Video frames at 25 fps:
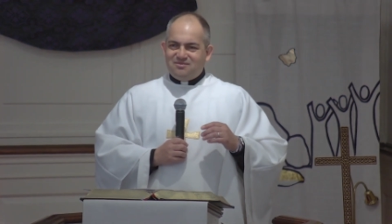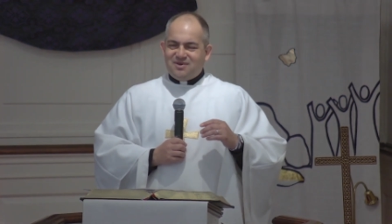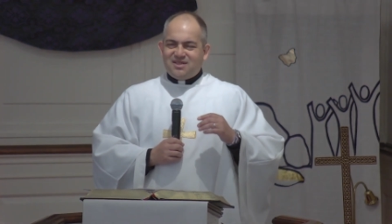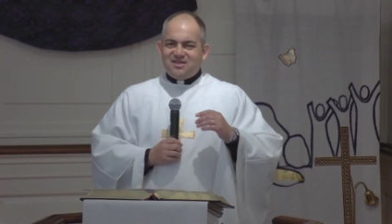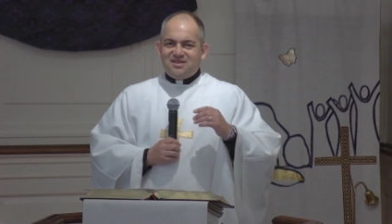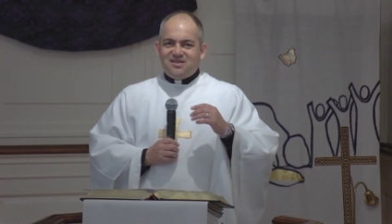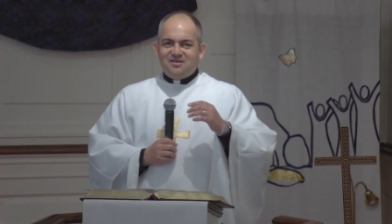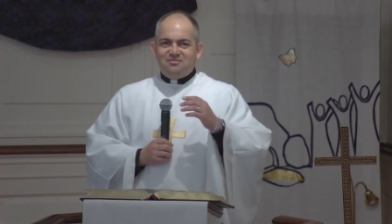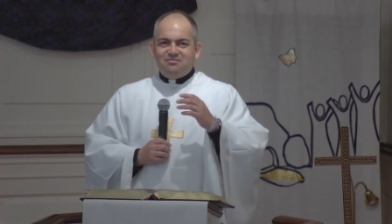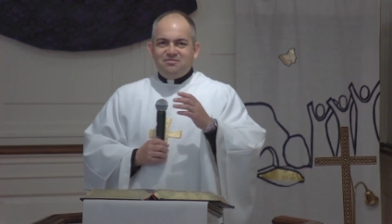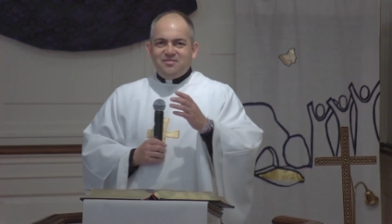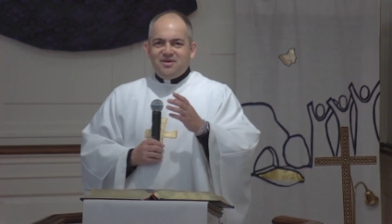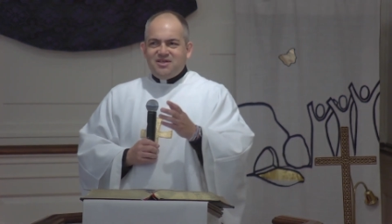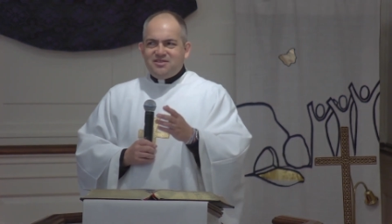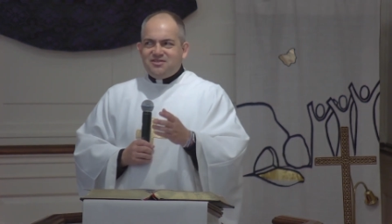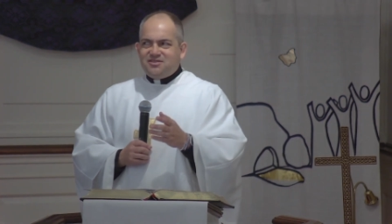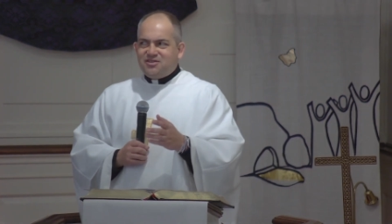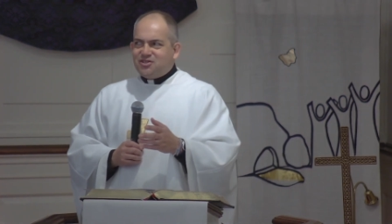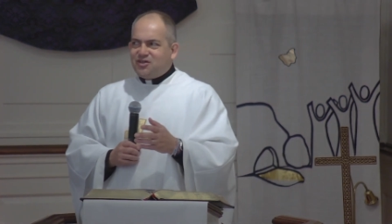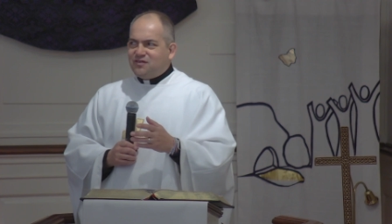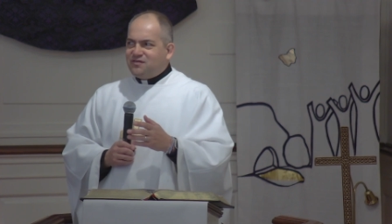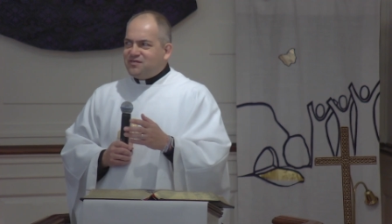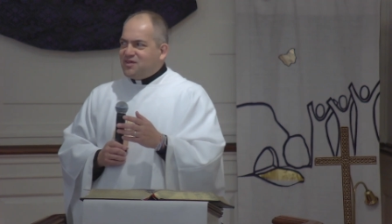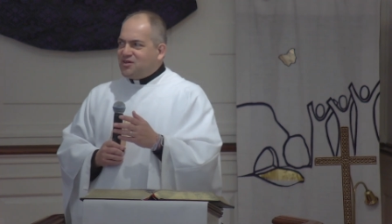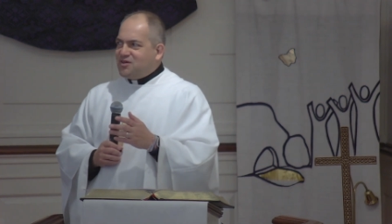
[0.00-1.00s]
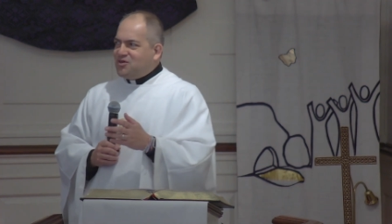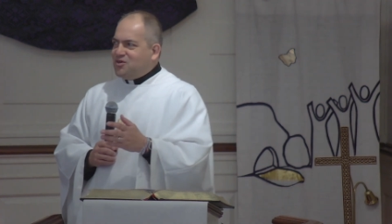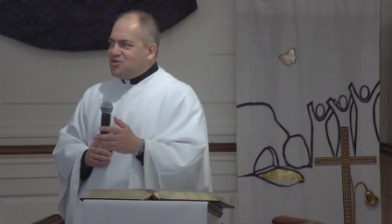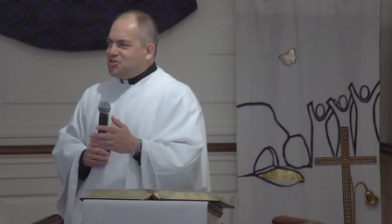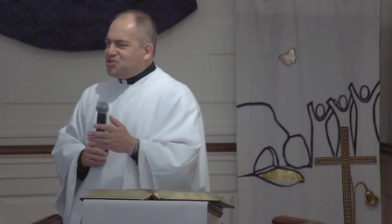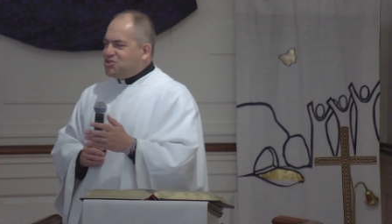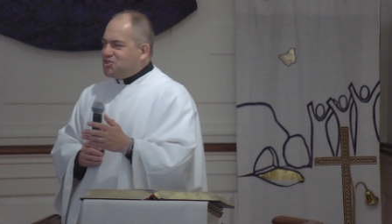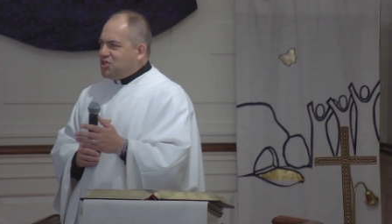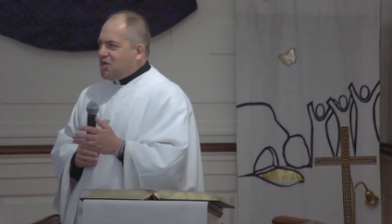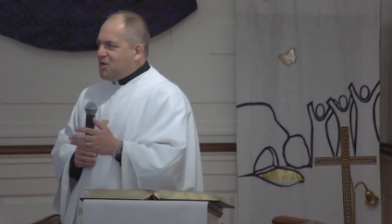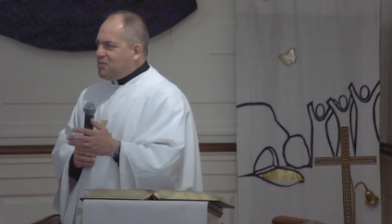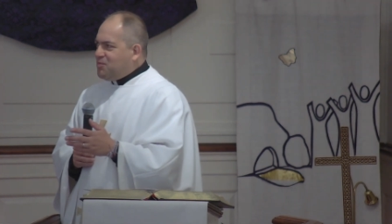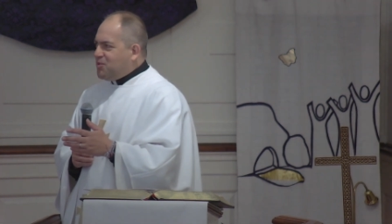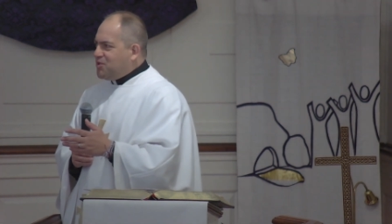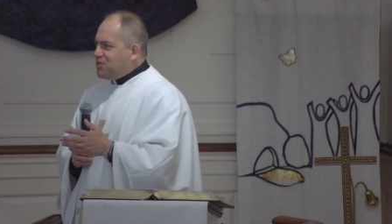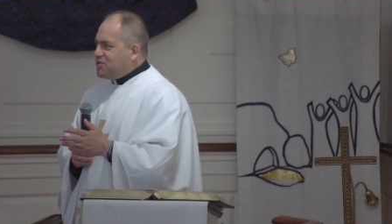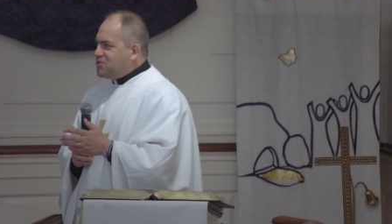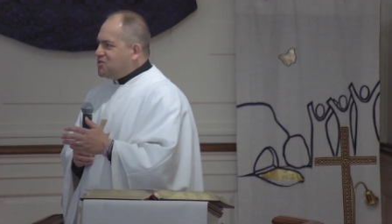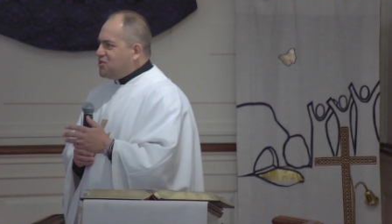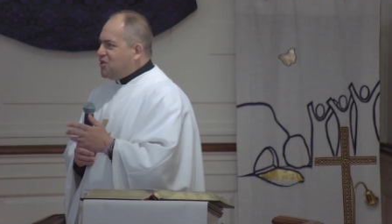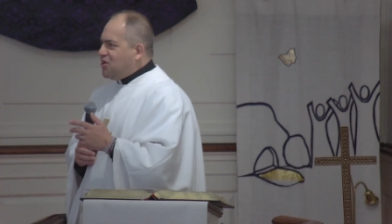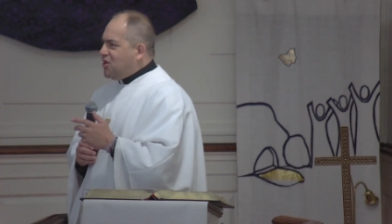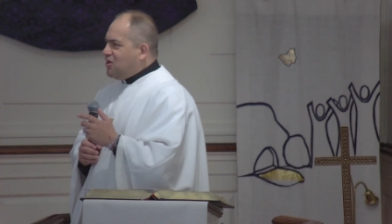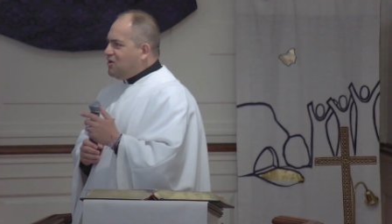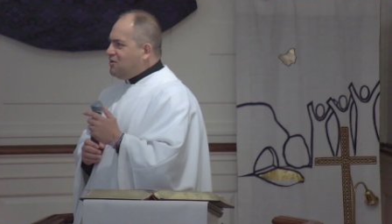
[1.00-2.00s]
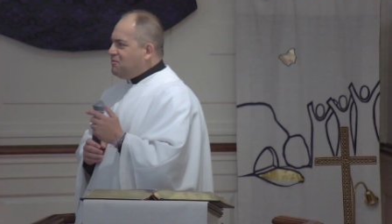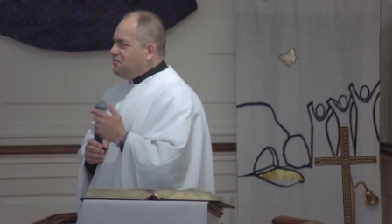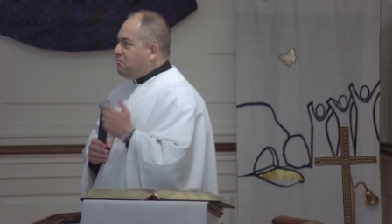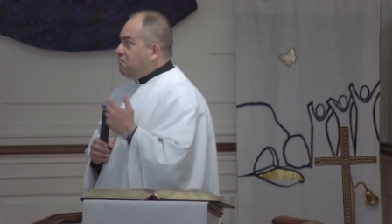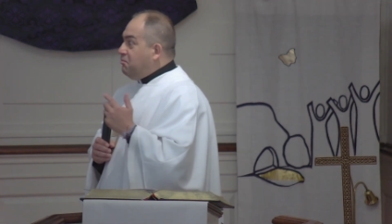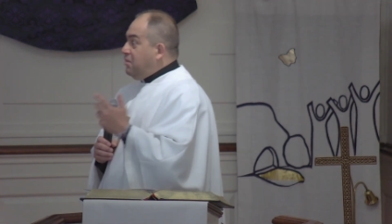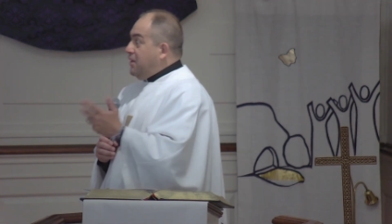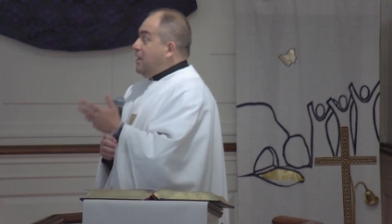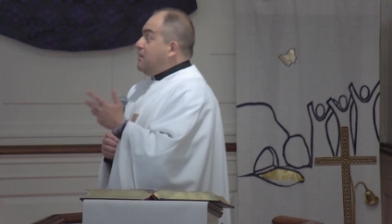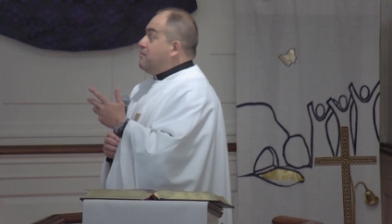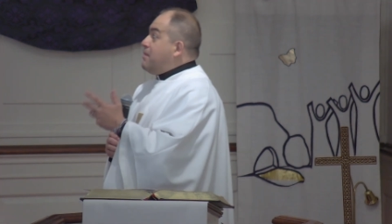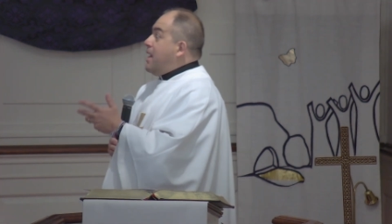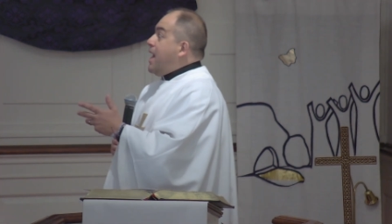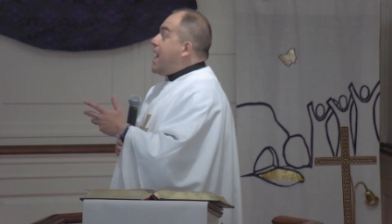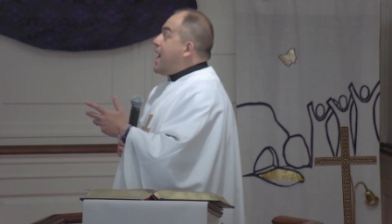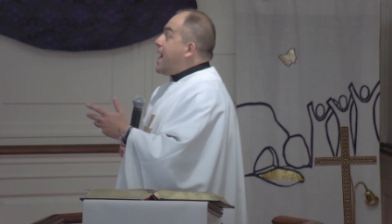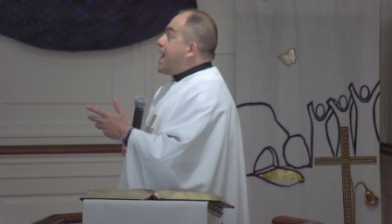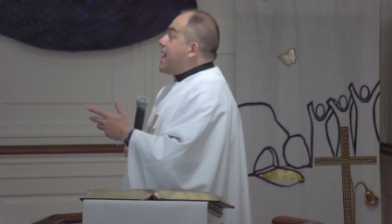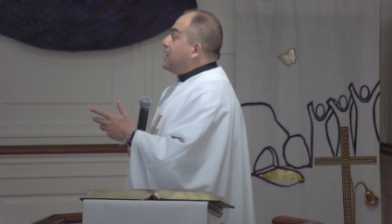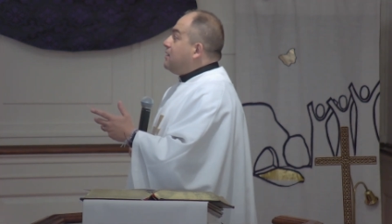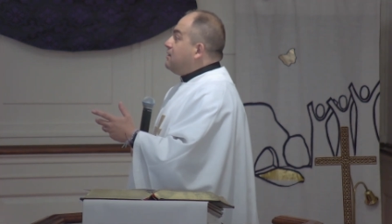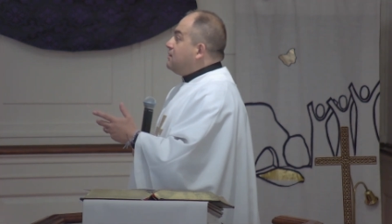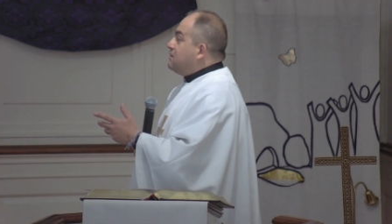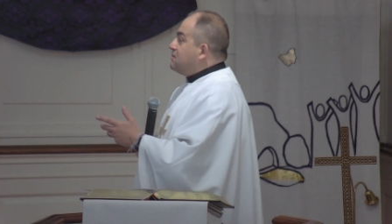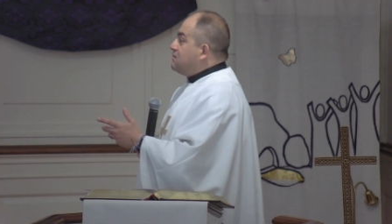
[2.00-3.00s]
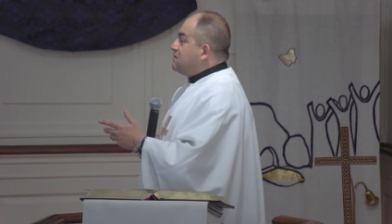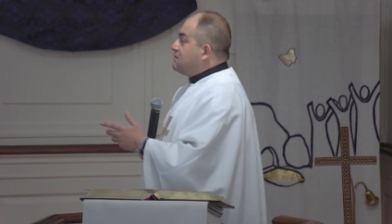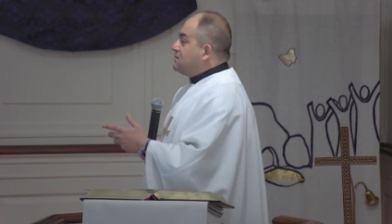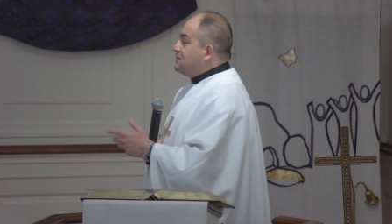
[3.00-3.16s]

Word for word: But the message of the Good Shepherd is not be mad.